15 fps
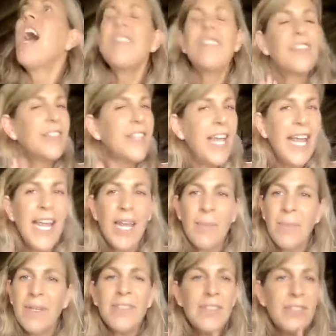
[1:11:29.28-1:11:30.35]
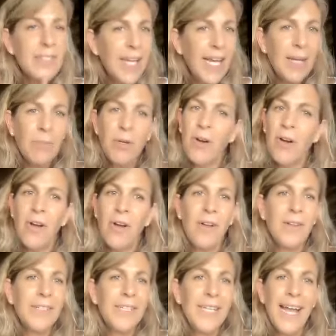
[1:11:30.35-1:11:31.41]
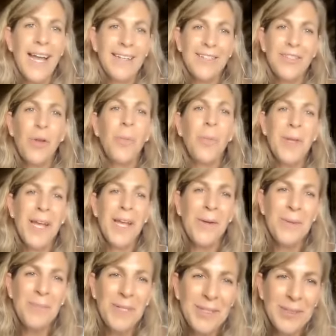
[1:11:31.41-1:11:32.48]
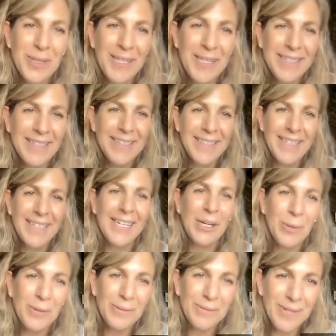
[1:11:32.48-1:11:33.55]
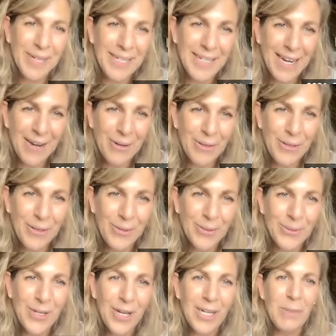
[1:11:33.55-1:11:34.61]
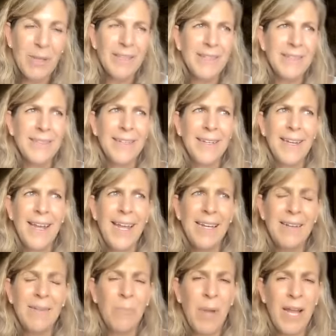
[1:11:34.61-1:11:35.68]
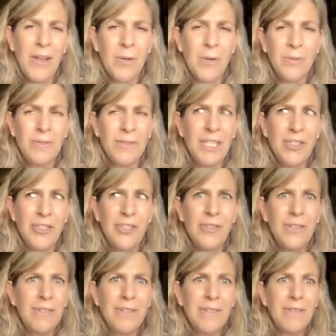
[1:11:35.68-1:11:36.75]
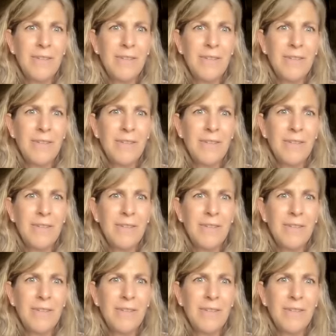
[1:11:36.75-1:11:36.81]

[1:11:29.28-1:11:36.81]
Same girl. Yeah. Told me I would be doing this, sitting here right now with you talking about this and my own issues.